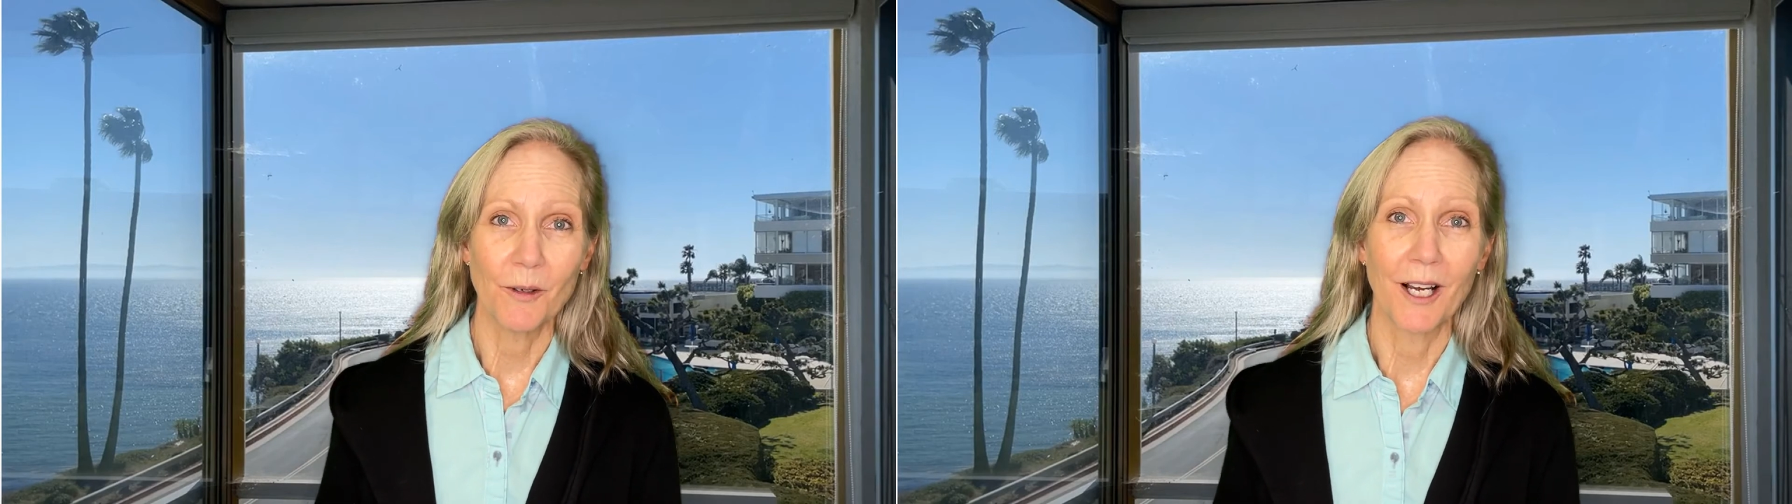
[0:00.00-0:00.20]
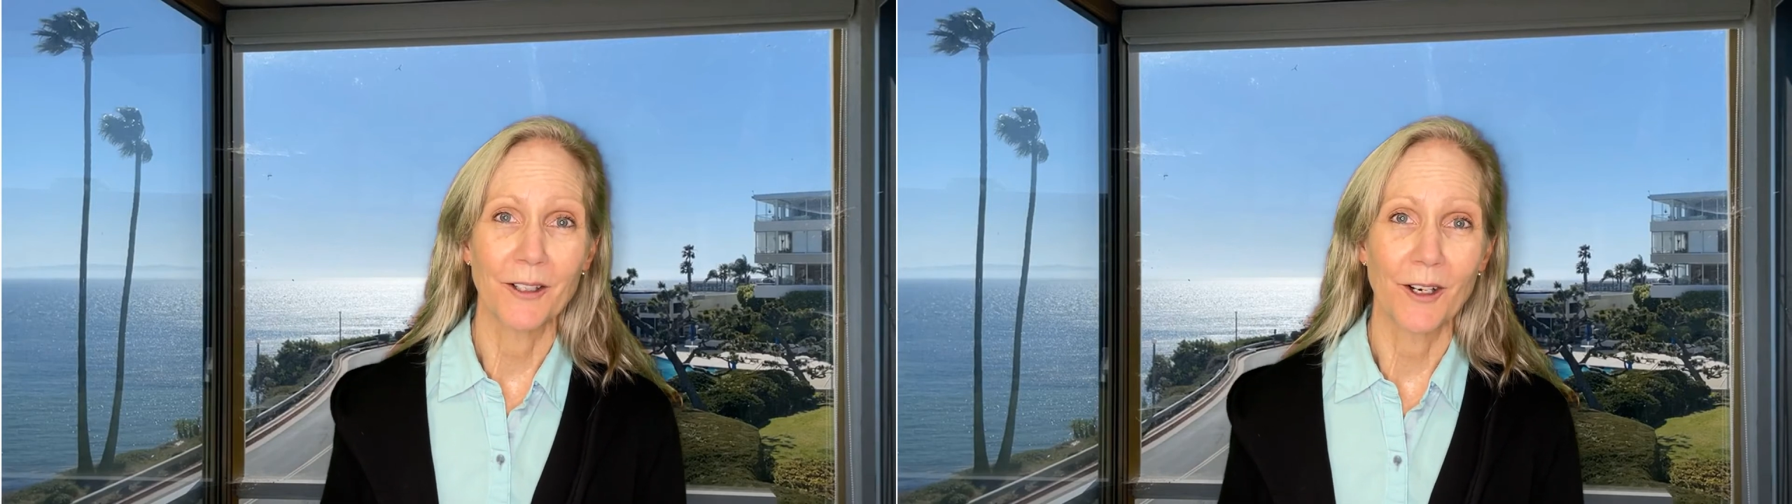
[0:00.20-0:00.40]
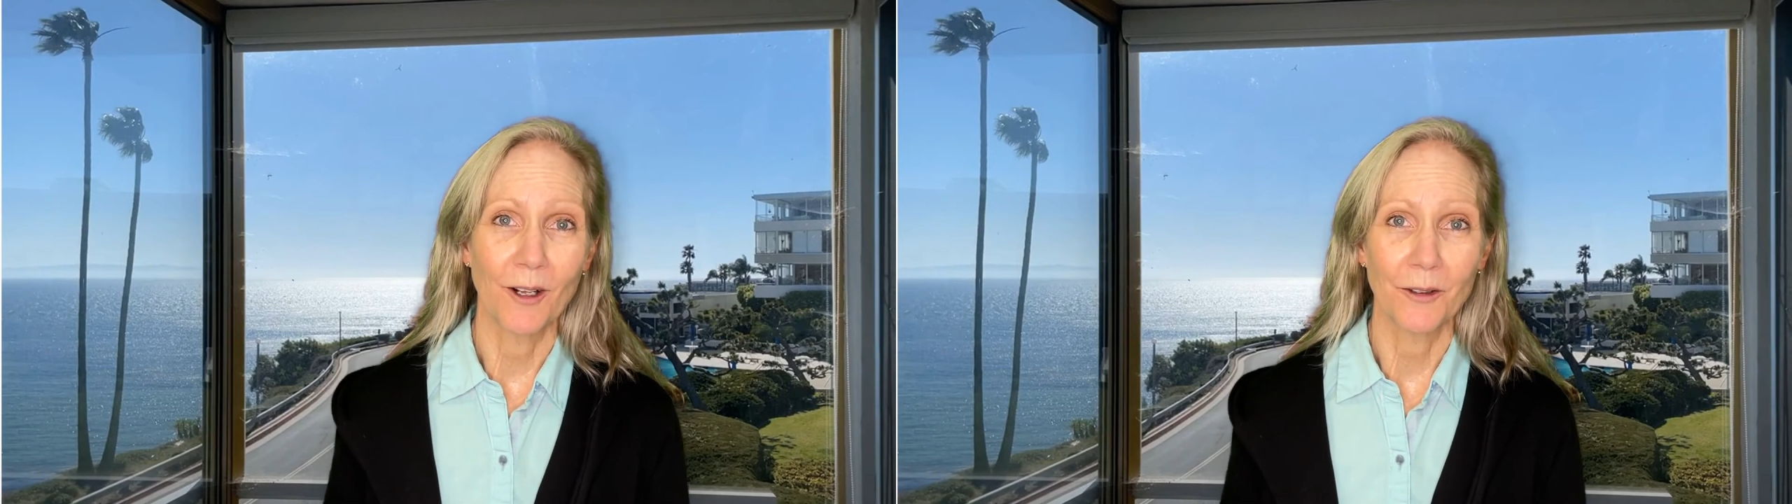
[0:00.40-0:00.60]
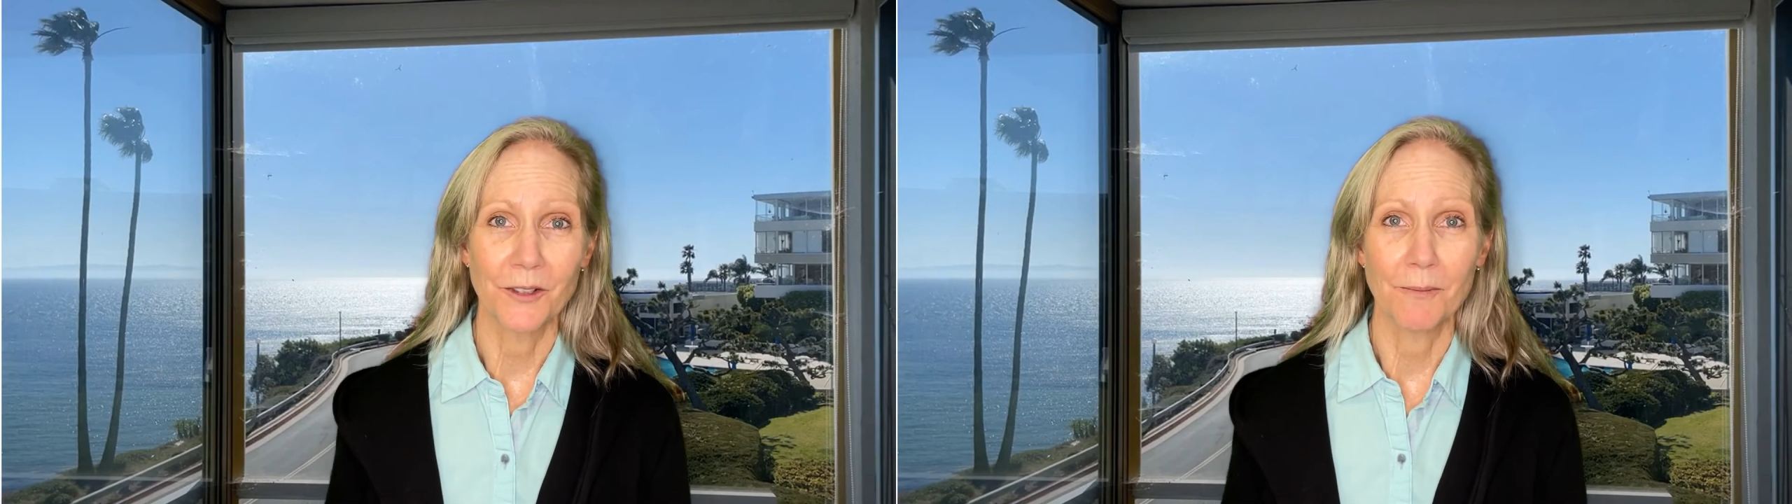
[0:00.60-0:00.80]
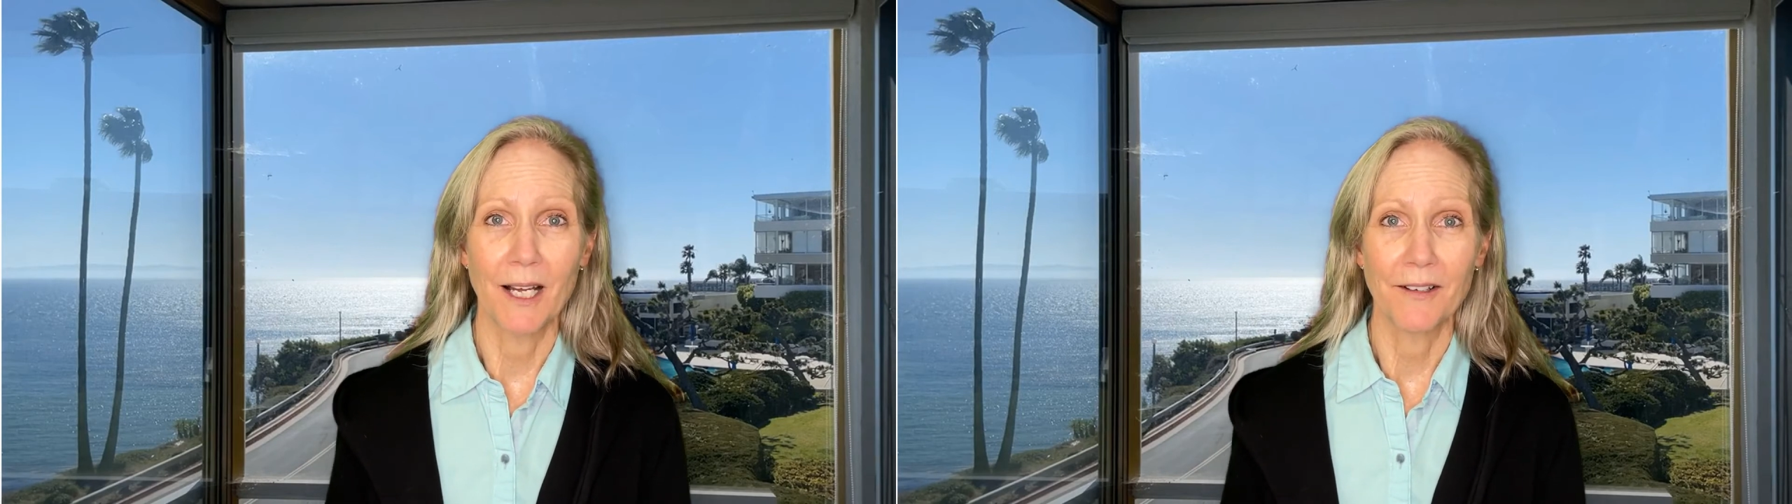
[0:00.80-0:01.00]
hundred
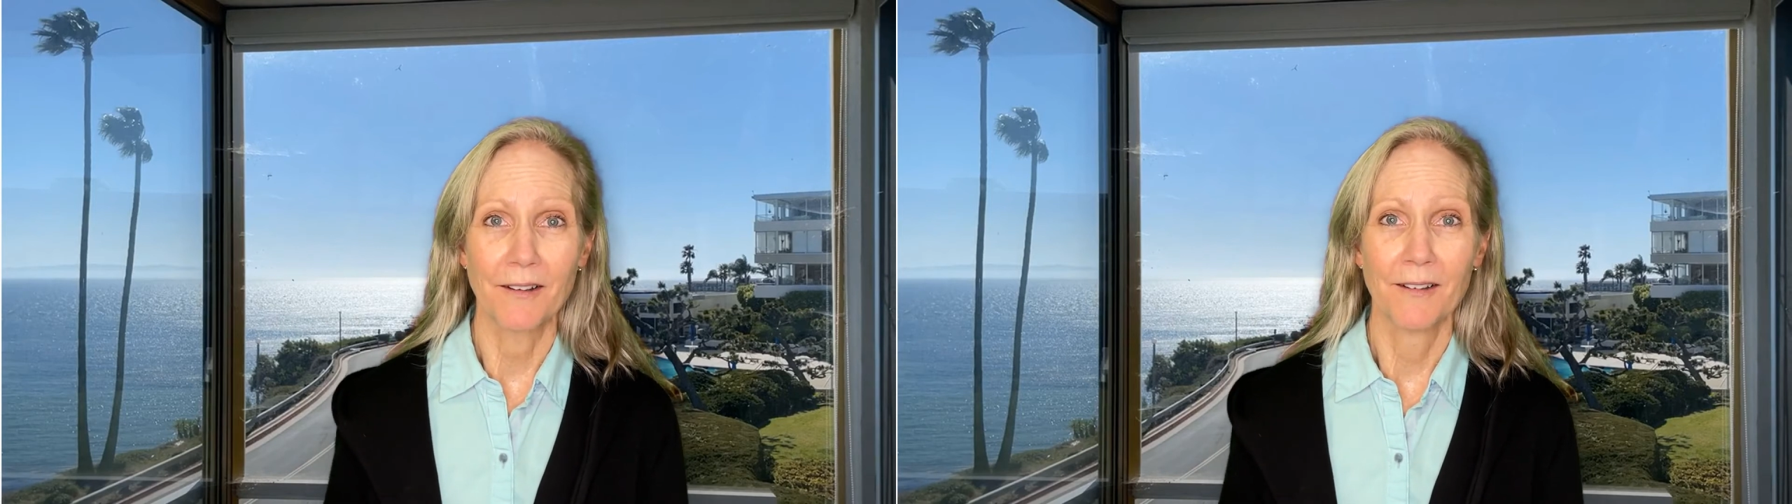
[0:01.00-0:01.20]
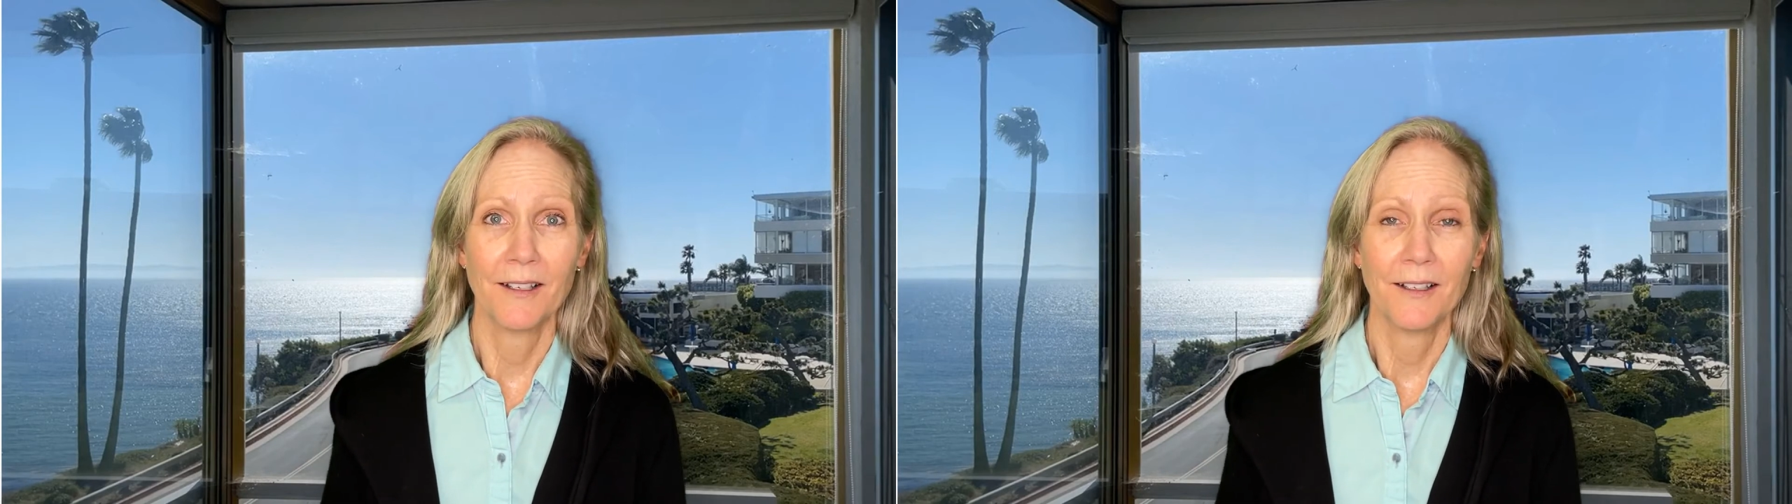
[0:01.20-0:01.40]
dollars a month,